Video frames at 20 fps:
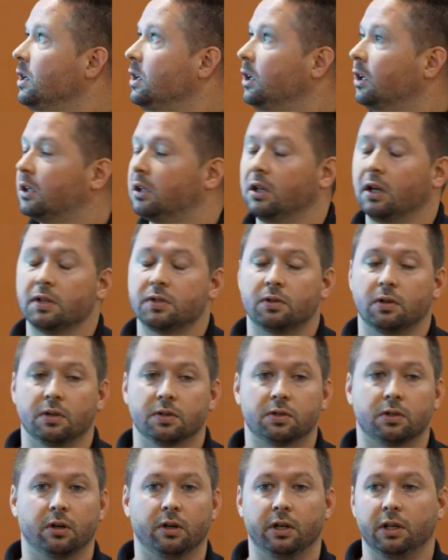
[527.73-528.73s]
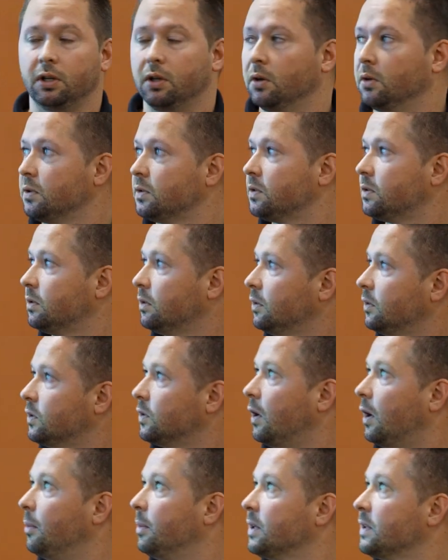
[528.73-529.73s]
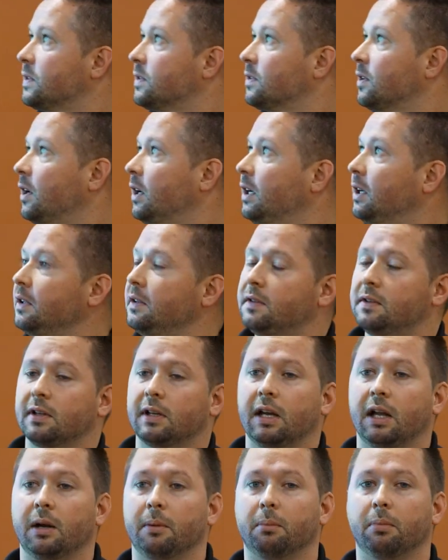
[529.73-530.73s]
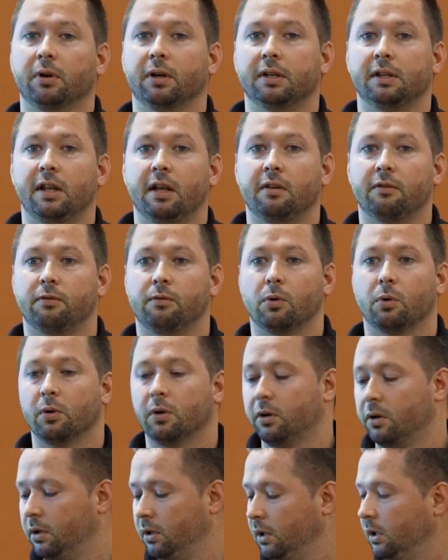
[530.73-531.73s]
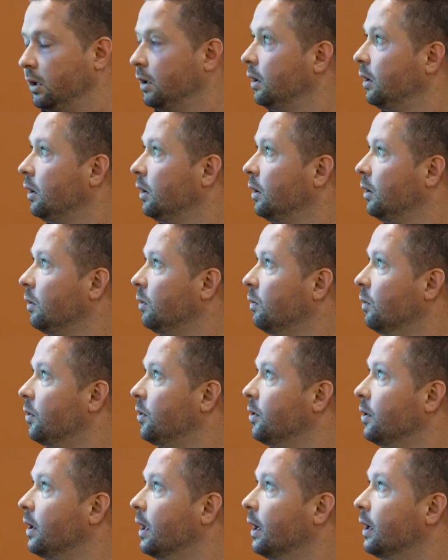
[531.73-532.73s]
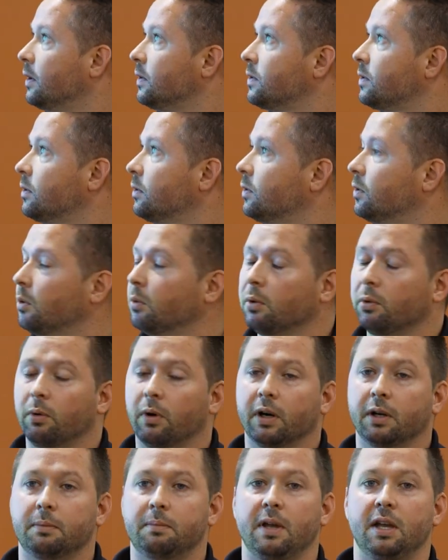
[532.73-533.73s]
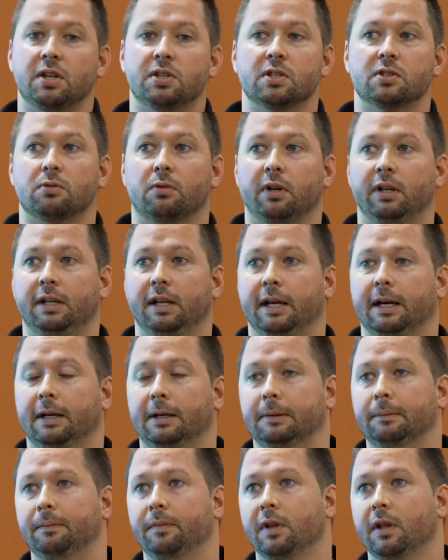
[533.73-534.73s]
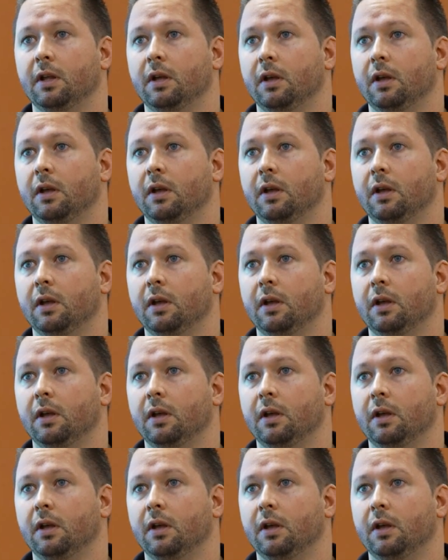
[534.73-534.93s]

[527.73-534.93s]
your cholesterol screening goes. So I'm excited to kind of bring that forward with you guys. So we're running patients right now